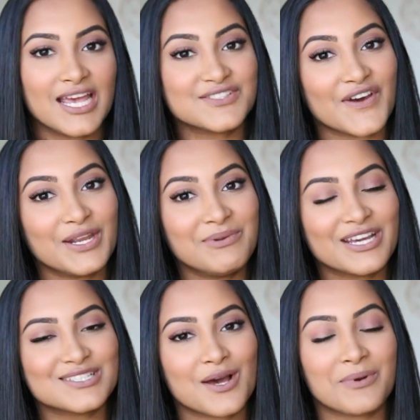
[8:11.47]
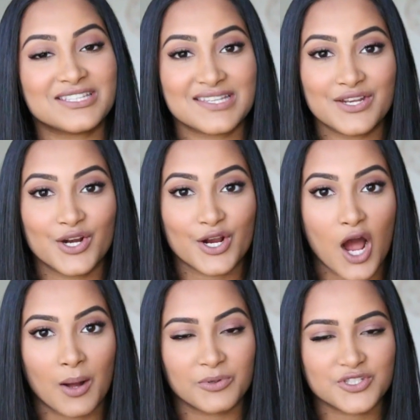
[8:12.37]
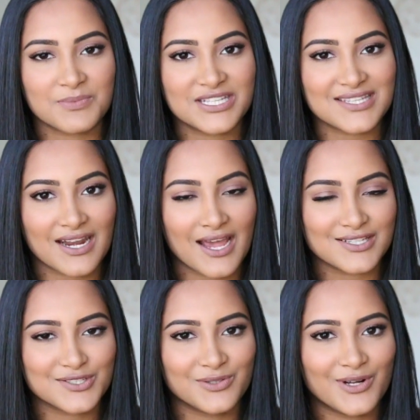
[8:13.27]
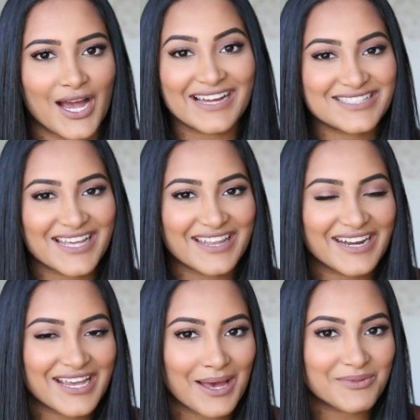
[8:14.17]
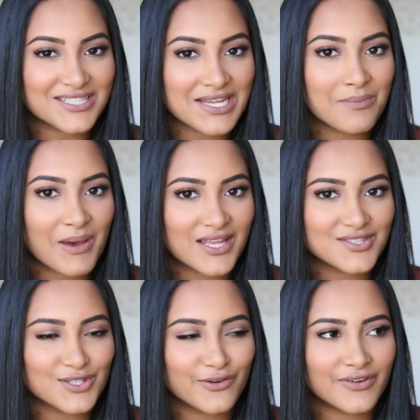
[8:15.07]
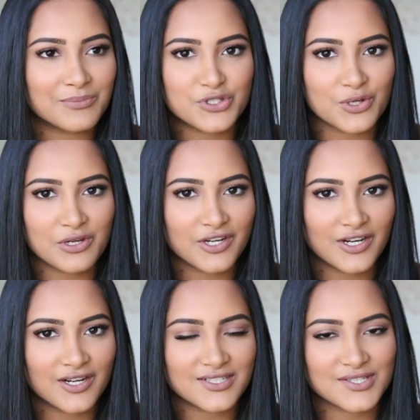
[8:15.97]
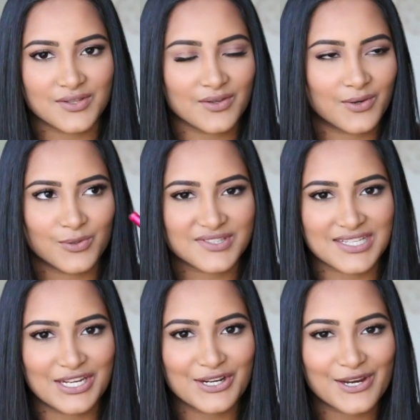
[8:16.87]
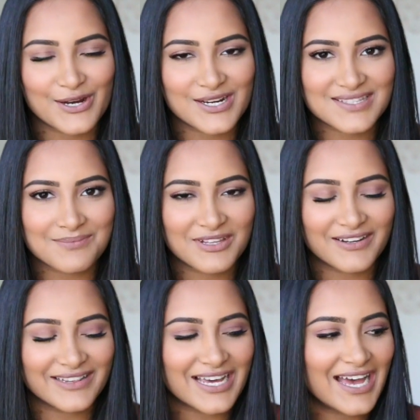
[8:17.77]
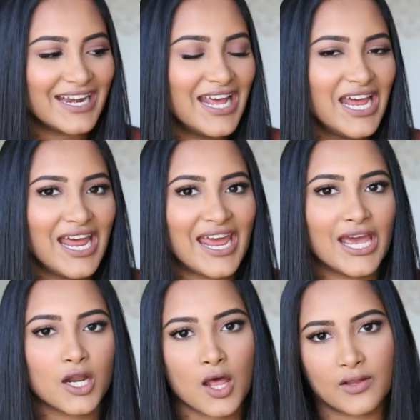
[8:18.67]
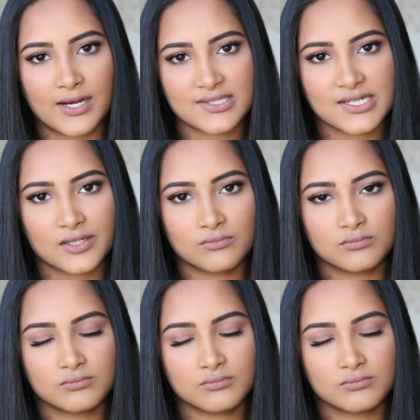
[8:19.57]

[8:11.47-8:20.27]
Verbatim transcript: It's funny because on my senior accomplishments in high school, I said that I kept the same pencil from junior year to the whole senior year or something like that, and I lost it.